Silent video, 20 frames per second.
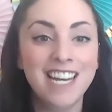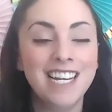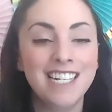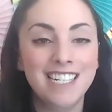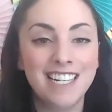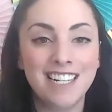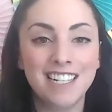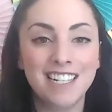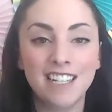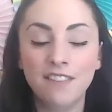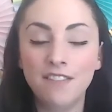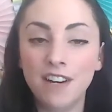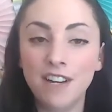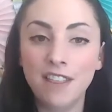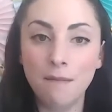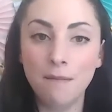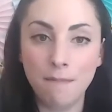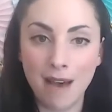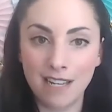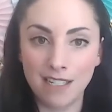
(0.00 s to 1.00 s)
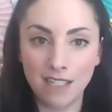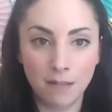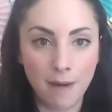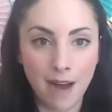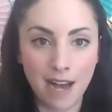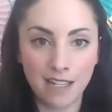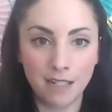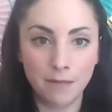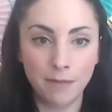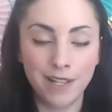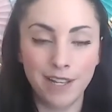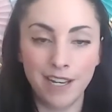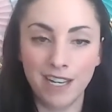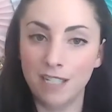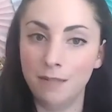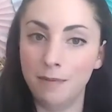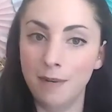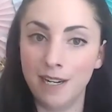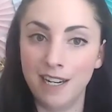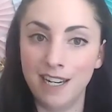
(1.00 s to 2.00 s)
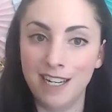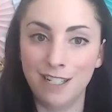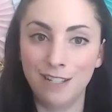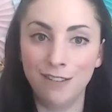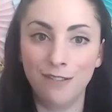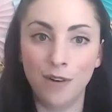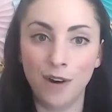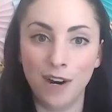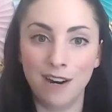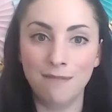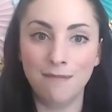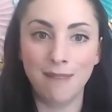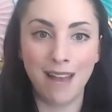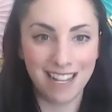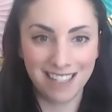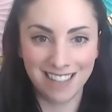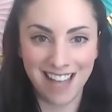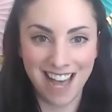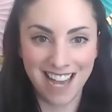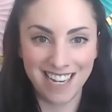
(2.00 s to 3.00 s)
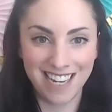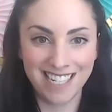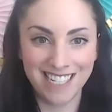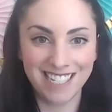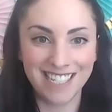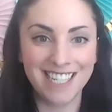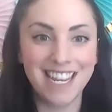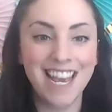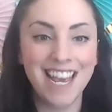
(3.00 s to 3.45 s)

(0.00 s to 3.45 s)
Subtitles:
to deliver the best possible experience for my clients.